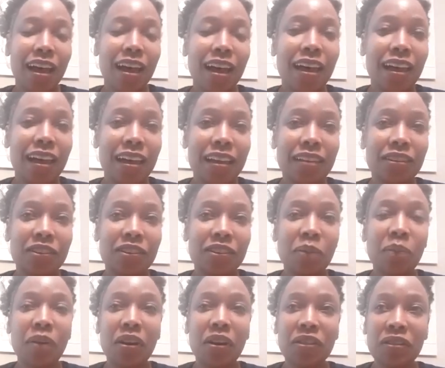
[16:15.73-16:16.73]
And so
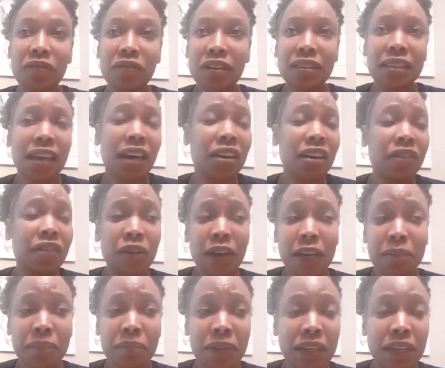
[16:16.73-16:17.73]
Martha runs out, if you
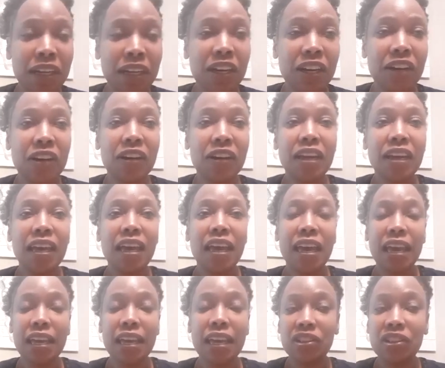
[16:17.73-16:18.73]
had been here,
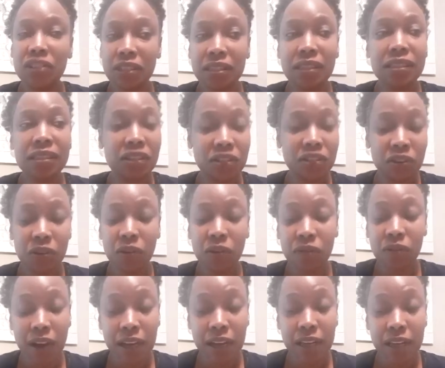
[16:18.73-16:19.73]
and Jesus says,
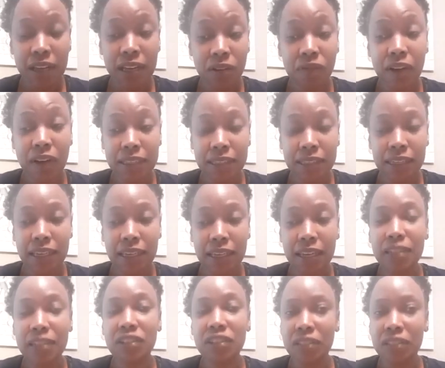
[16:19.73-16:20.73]
he'll rise again.